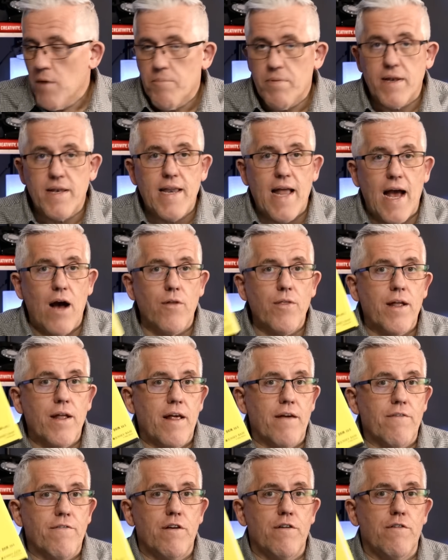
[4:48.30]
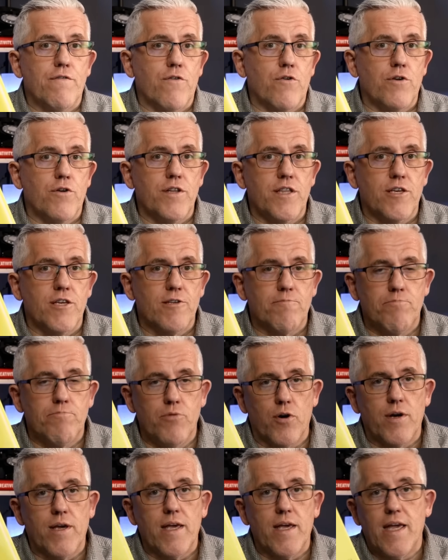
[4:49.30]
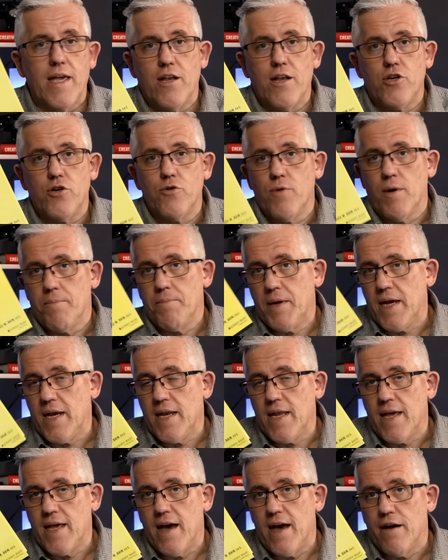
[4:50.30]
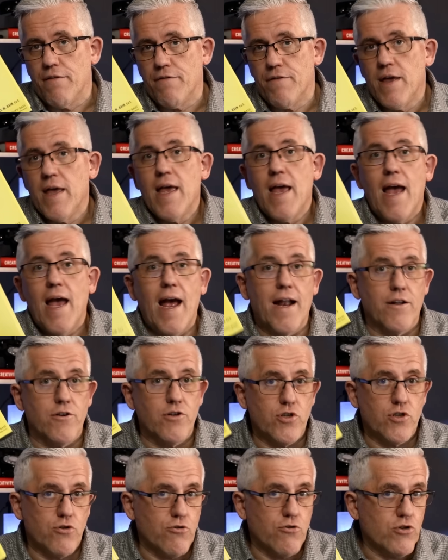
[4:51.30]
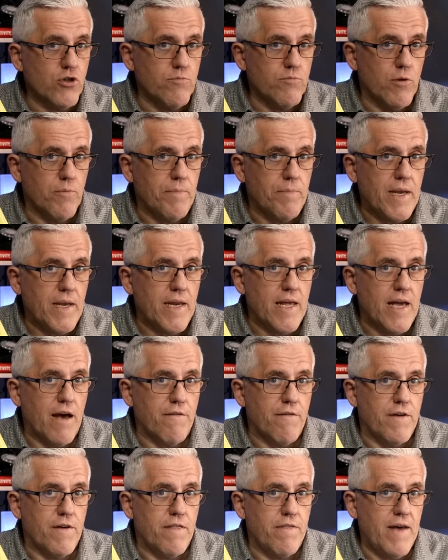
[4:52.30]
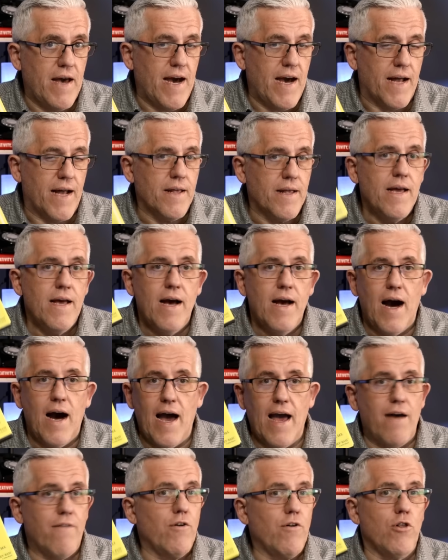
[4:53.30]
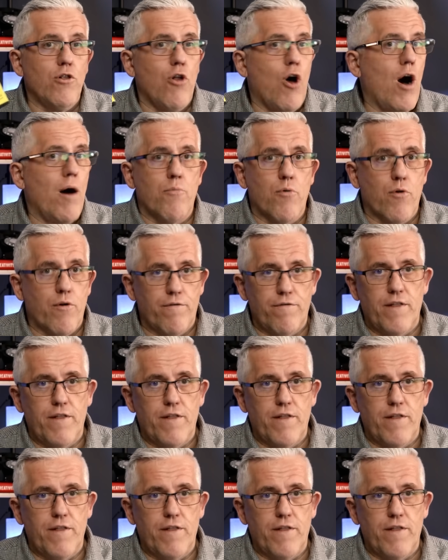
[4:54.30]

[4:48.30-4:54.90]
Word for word: But now that I've converted this book into a PDF and a searchable PDF at that, I have a lot more